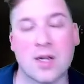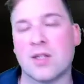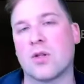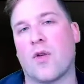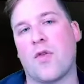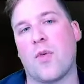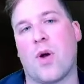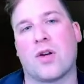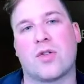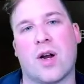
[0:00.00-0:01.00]
so if you
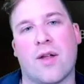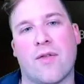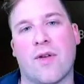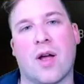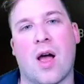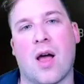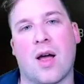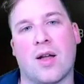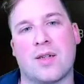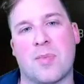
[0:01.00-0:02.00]
want to try
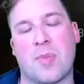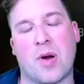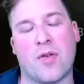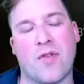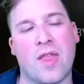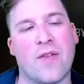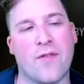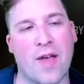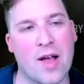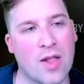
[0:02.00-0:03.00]
to purify the
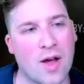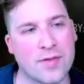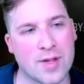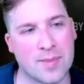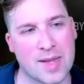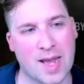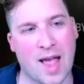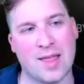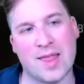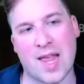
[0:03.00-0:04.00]
Veil off something
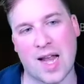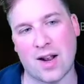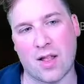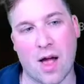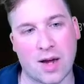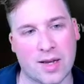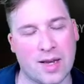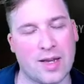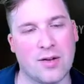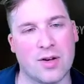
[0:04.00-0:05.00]
and then lock
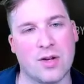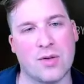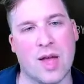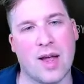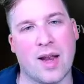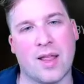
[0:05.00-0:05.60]
it, you can do that.